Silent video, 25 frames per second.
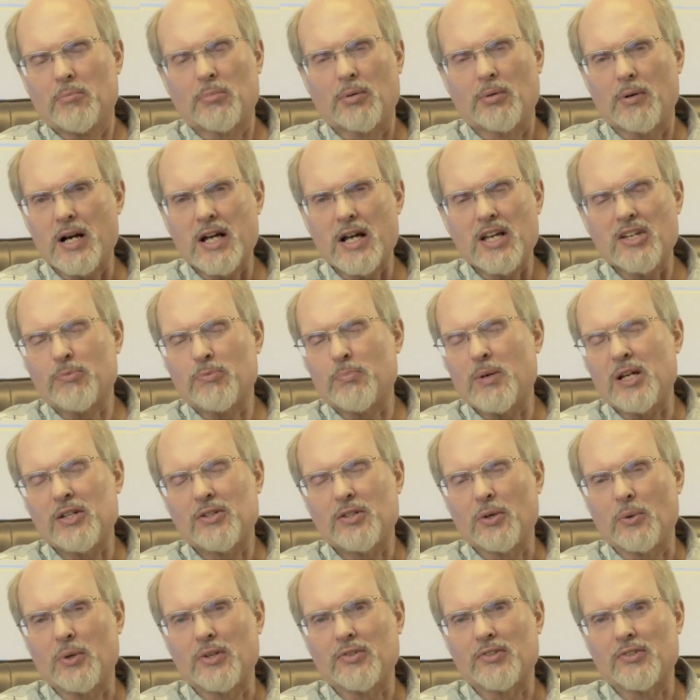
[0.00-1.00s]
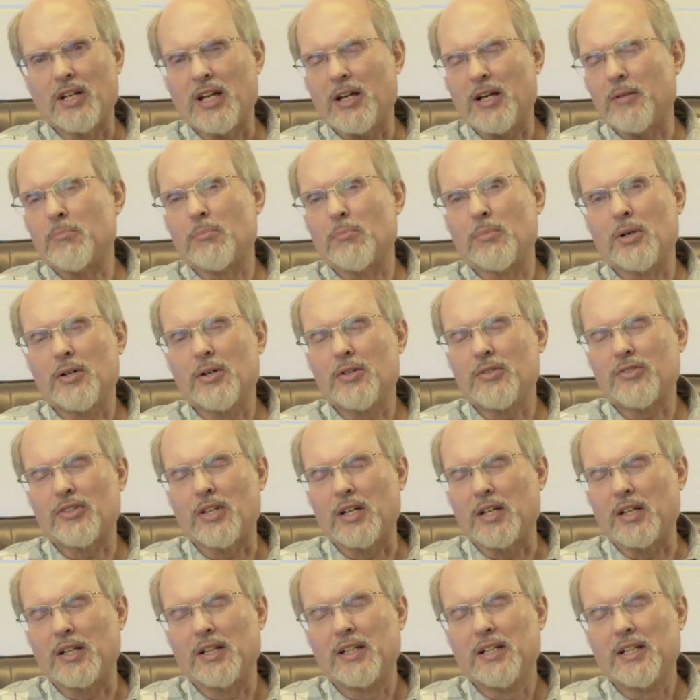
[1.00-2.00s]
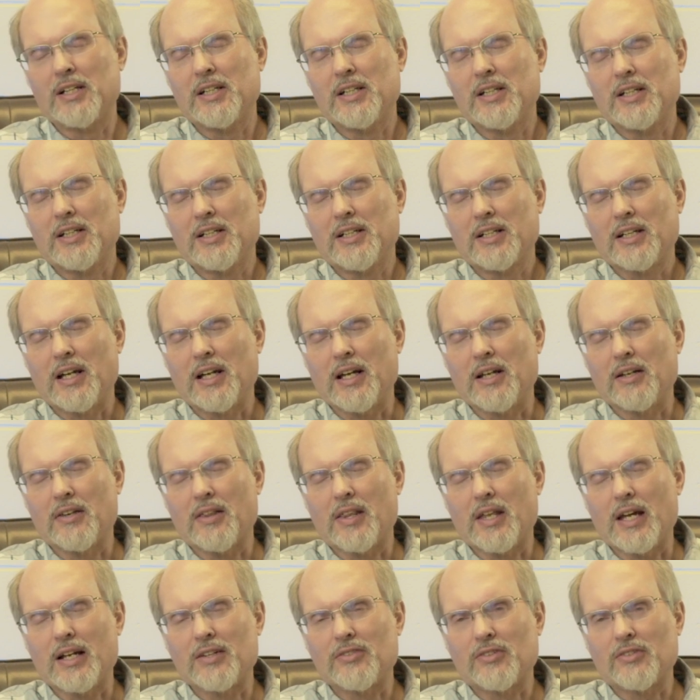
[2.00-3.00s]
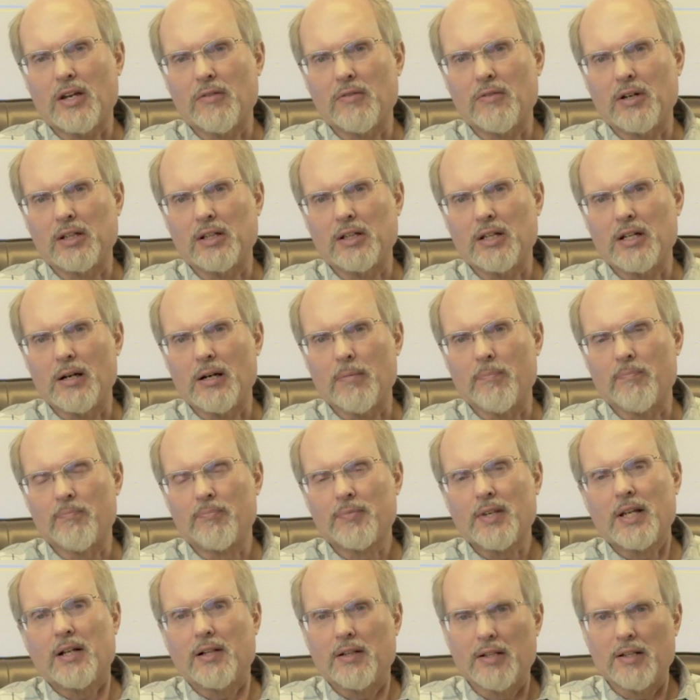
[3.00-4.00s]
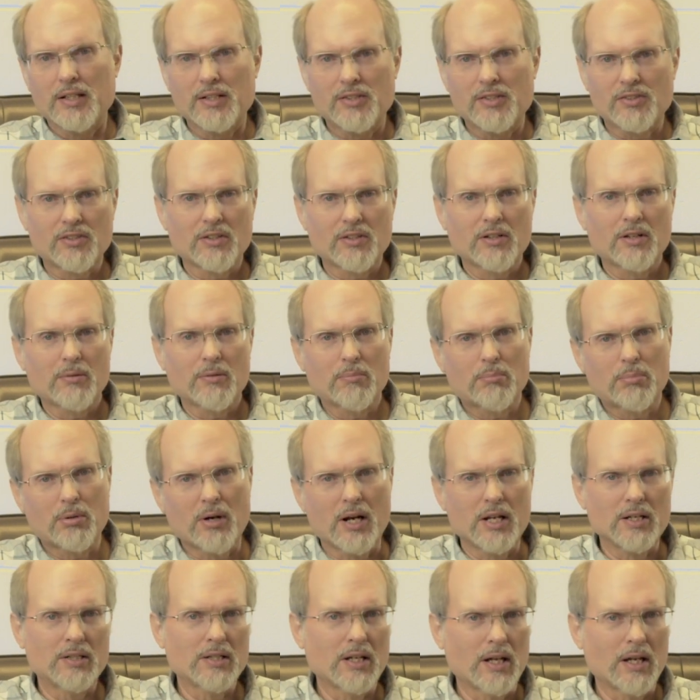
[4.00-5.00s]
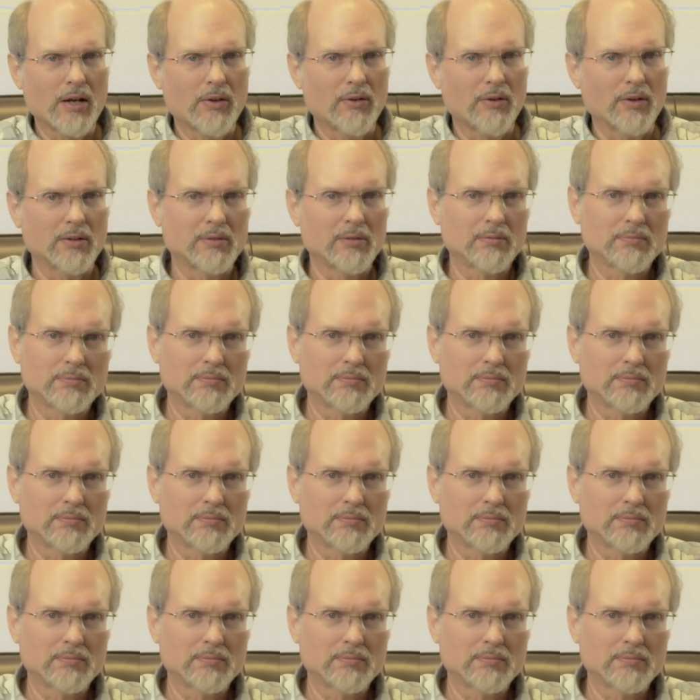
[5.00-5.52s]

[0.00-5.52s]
Praise be to his name, mercy and thanksgiving to him. Let's pray together.